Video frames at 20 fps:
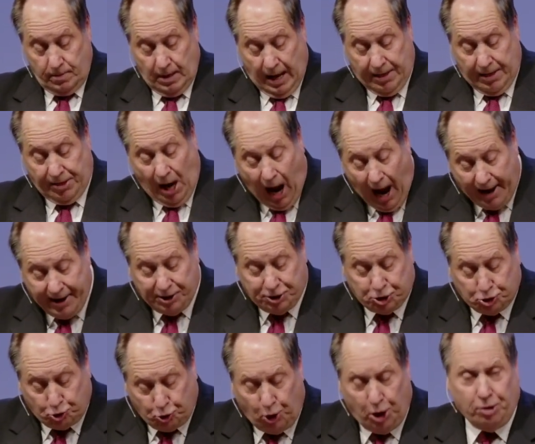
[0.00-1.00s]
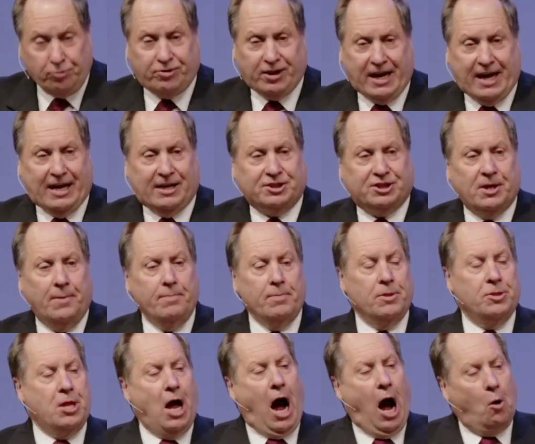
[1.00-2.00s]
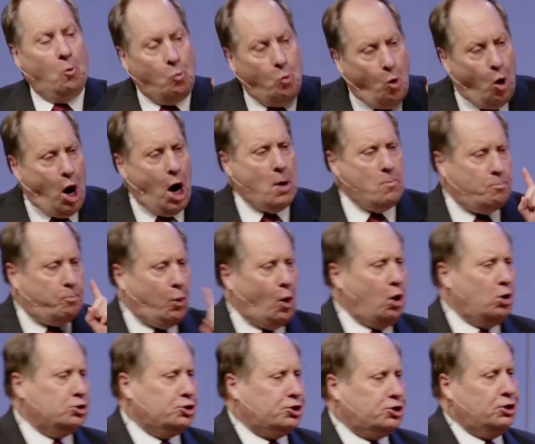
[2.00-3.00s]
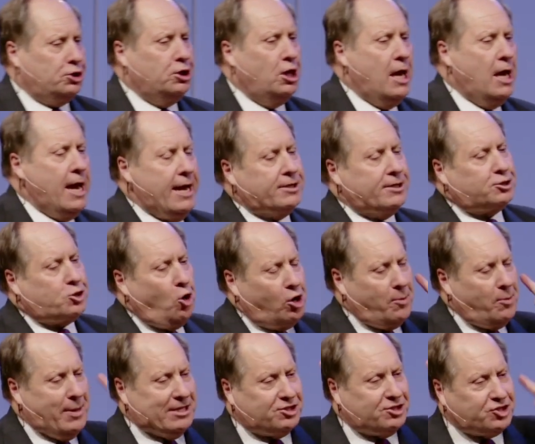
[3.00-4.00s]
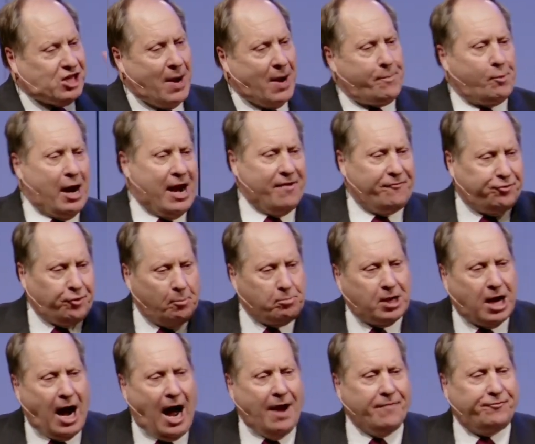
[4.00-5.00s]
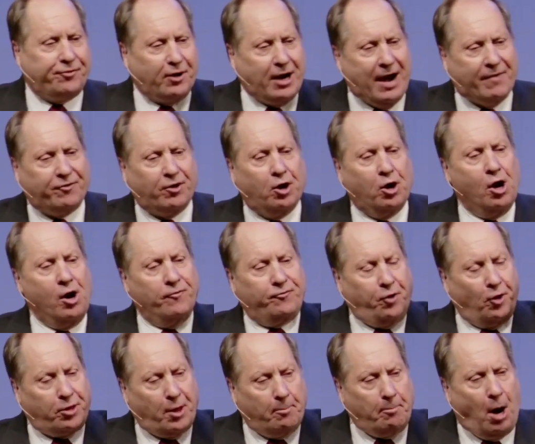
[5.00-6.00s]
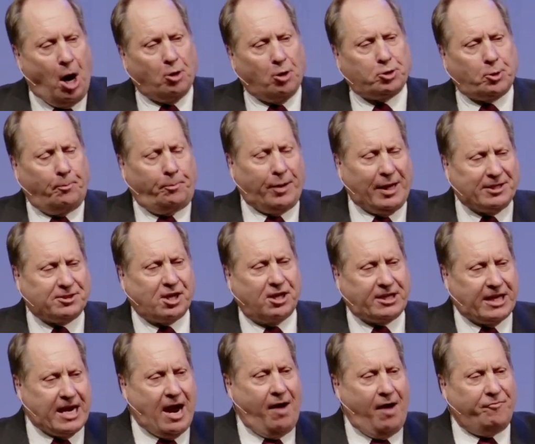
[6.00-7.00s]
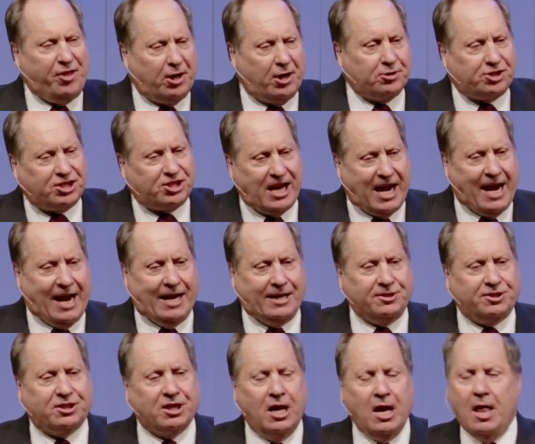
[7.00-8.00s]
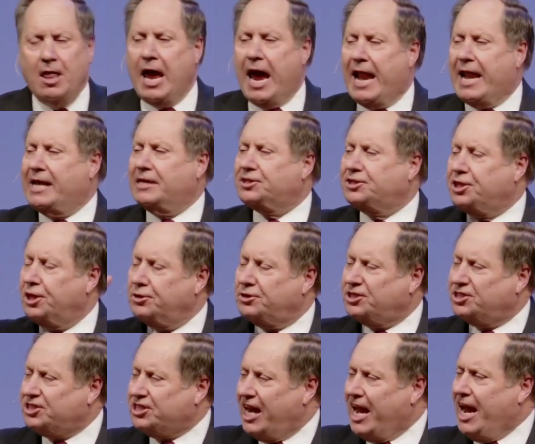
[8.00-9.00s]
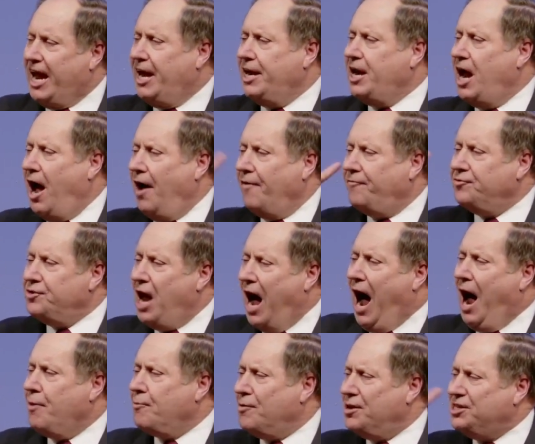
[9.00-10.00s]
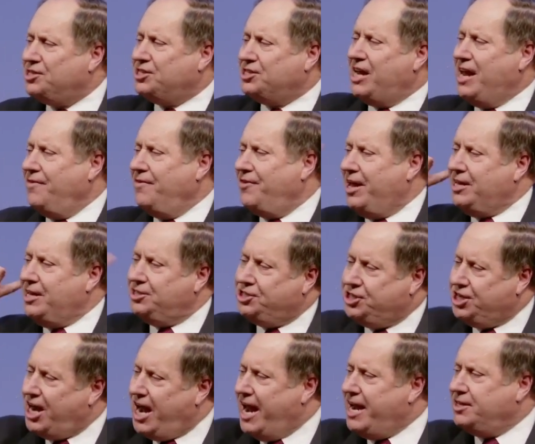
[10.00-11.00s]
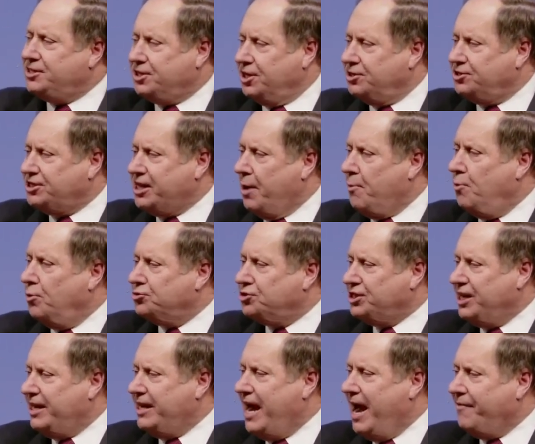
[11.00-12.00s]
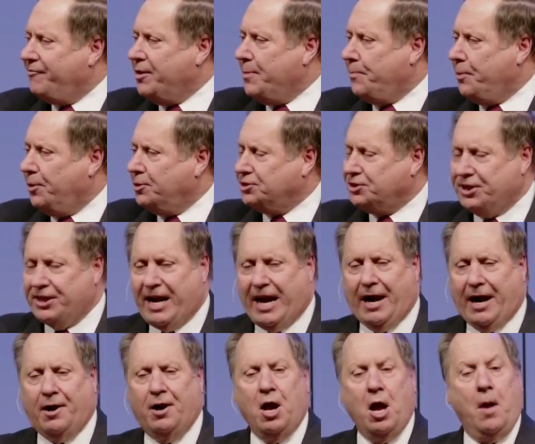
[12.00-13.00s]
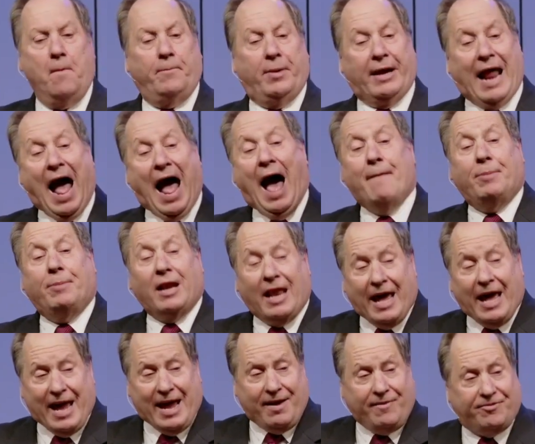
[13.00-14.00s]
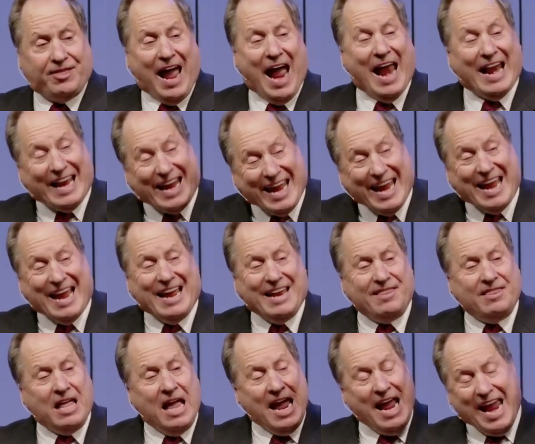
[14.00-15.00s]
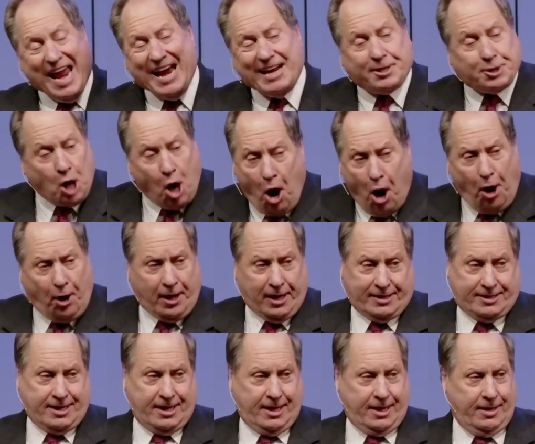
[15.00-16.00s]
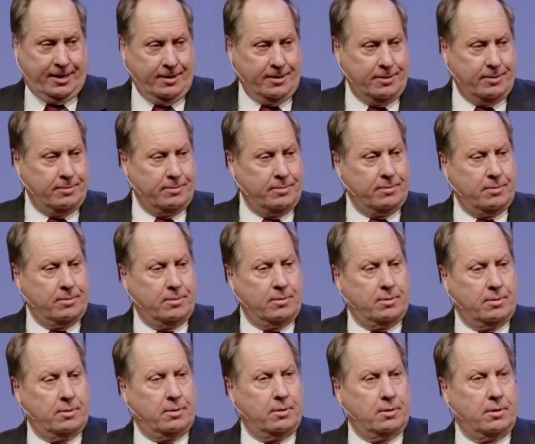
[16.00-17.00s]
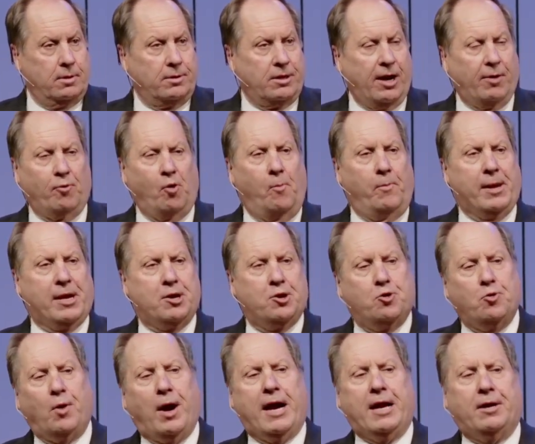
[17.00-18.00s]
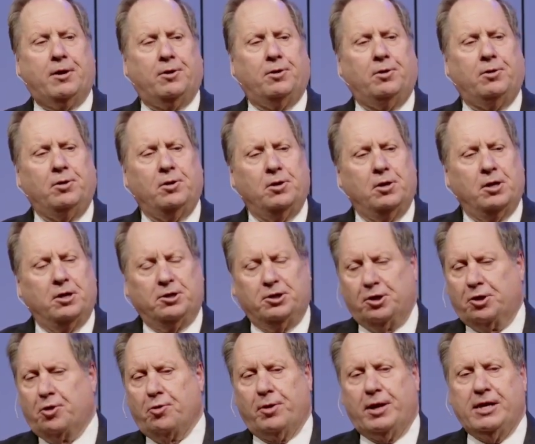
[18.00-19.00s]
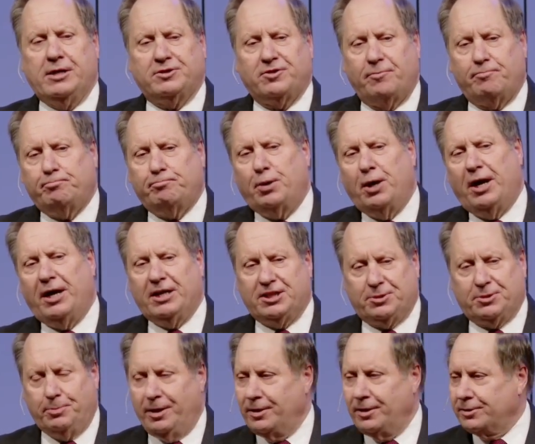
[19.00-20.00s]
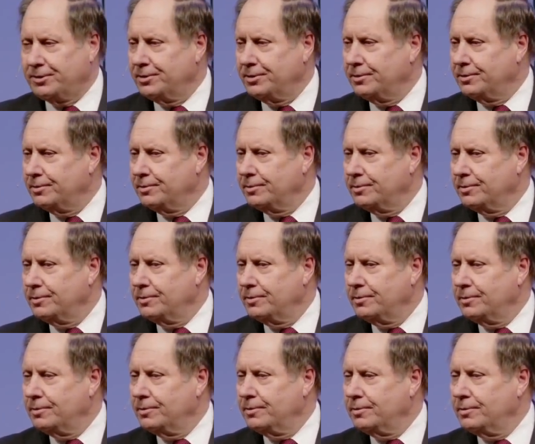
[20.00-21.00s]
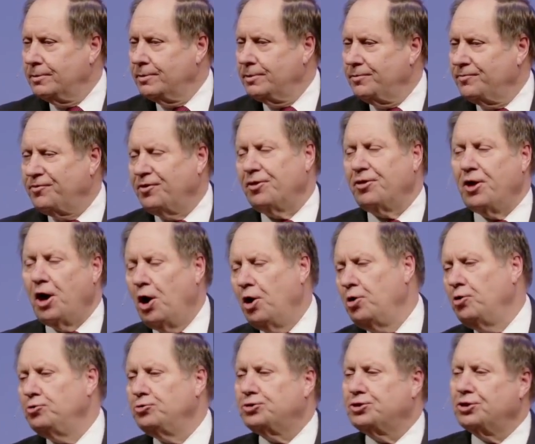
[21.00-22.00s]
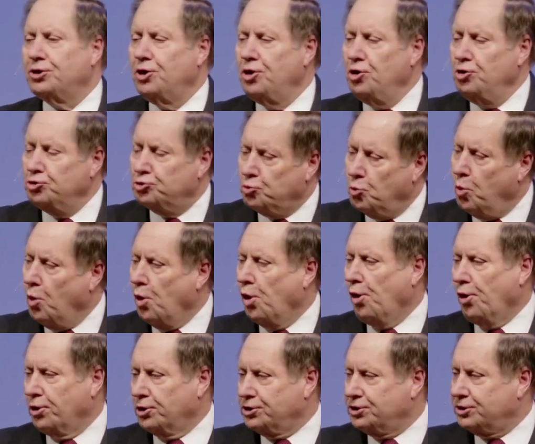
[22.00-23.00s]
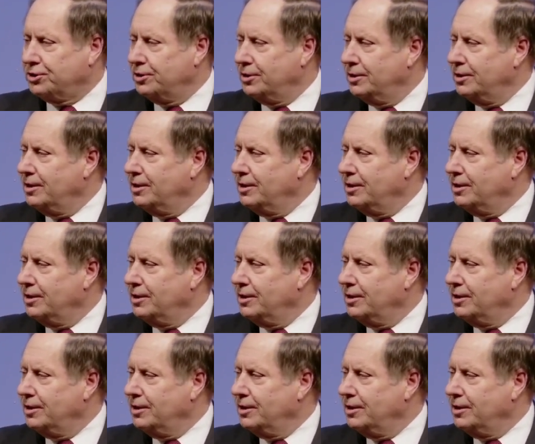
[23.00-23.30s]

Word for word: And the honest truth is, not one person is going to be separated from God forever for the multiplicity of their sins. It is the sin of not receiving Jesus that will send every person there. But I believe that in eternity, there will be greater degrees of punishment for those whose works